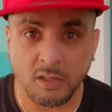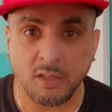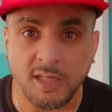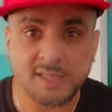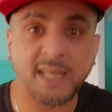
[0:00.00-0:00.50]

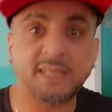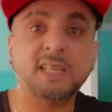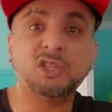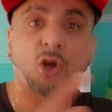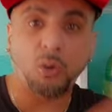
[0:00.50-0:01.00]
Because then they
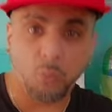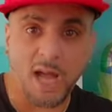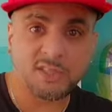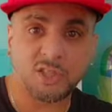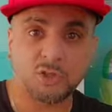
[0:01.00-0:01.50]
start
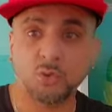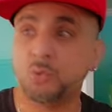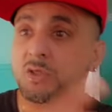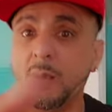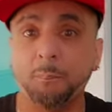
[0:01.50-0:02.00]
watching
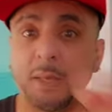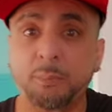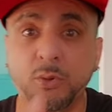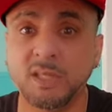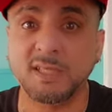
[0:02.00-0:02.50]
you. Some
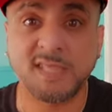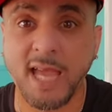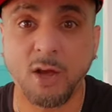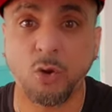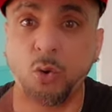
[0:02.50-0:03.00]
people in the
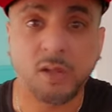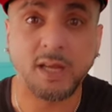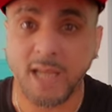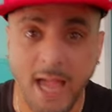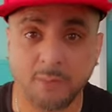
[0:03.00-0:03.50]
town call the
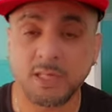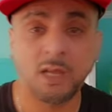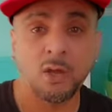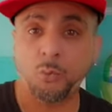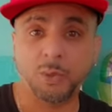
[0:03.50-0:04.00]
cops.
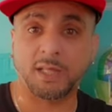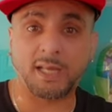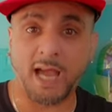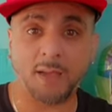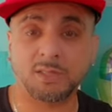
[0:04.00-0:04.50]
When the
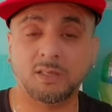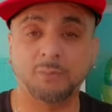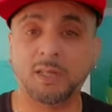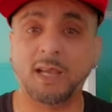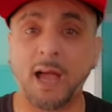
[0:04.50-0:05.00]
cops
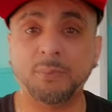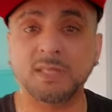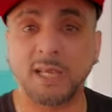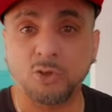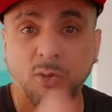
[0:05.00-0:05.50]
come, the cop is
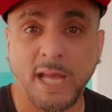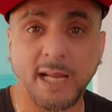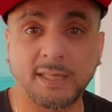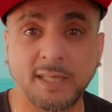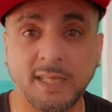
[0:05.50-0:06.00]
like, you got
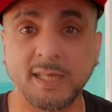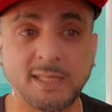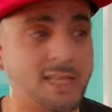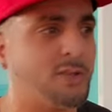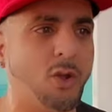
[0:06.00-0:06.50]
ID?
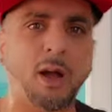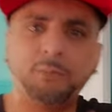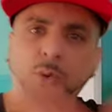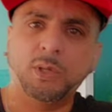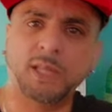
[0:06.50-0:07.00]
Niggas like, yo, I'm
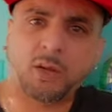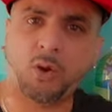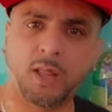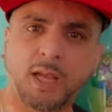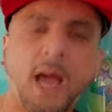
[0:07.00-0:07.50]
the one that
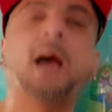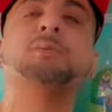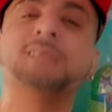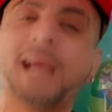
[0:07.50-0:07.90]
called the cops.